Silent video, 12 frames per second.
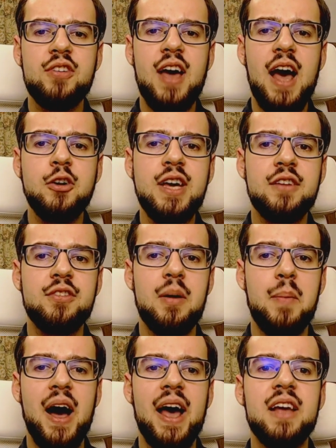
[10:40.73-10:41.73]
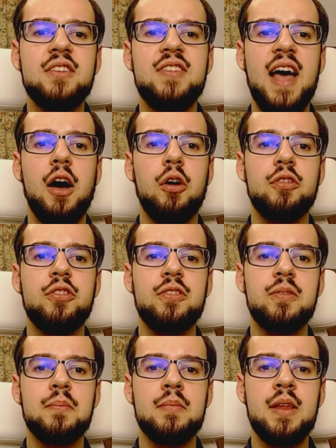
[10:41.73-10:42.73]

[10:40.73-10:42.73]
Kaguya-sama excels.